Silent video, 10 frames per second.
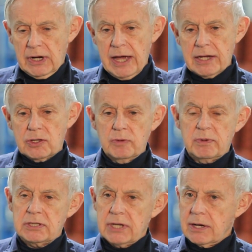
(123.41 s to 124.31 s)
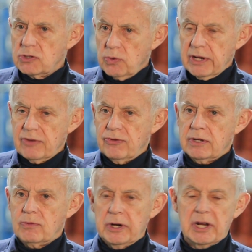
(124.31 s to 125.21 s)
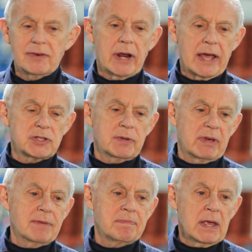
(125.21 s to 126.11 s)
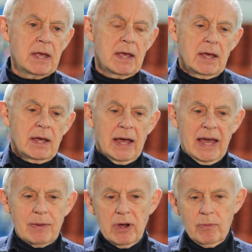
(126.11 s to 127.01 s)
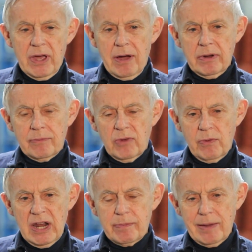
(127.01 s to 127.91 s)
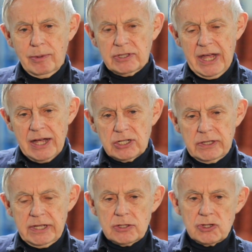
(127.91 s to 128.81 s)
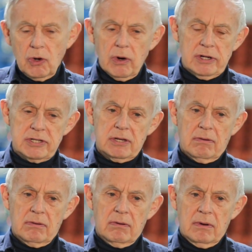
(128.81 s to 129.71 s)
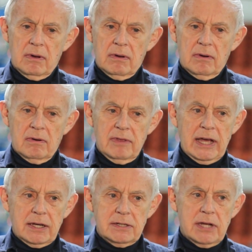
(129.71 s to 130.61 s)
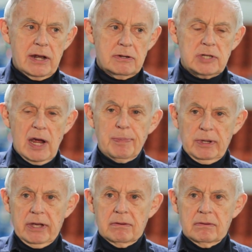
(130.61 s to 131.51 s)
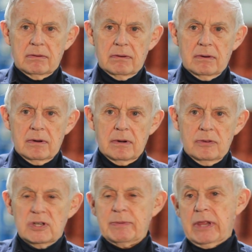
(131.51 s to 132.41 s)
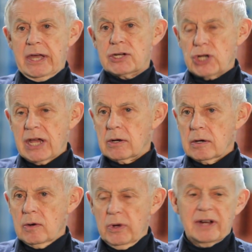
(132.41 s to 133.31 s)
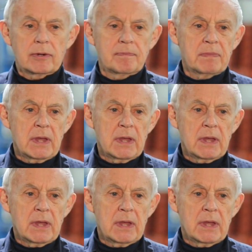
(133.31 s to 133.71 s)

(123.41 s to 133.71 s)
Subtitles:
high cube container, 20-foot, whatever it has to be. And we want to be able to actually then source that container separately through somebody like Schenker or whatever.